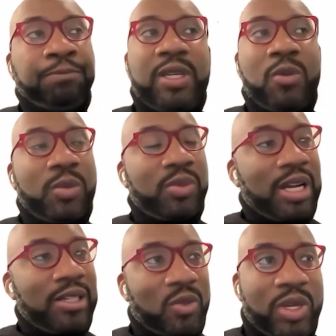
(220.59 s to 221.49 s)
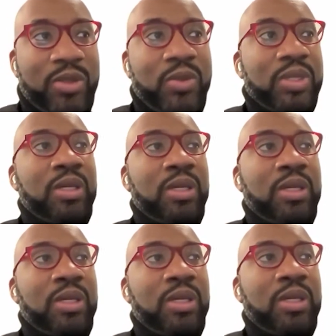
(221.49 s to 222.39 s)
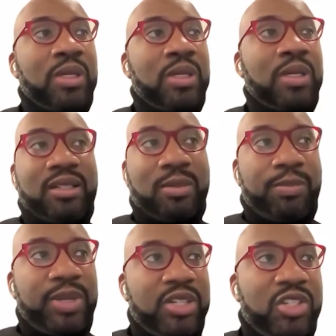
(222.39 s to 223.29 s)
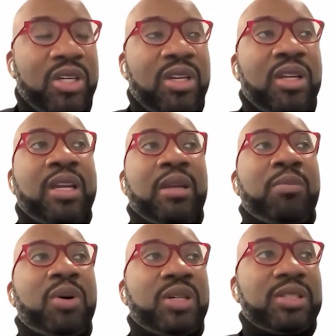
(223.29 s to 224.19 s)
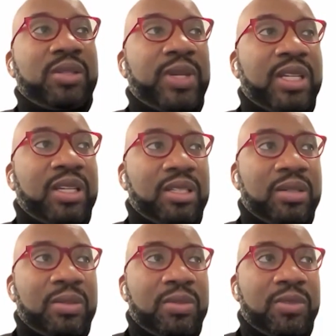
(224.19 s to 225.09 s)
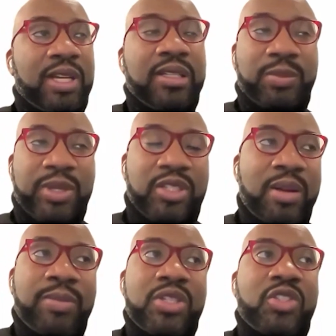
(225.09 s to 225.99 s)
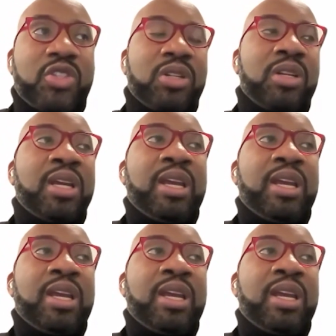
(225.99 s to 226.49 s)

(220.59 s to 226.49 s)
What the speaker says: Greenwood Project went through the process. They ended up pitching and participating in terms of like the pitch competition.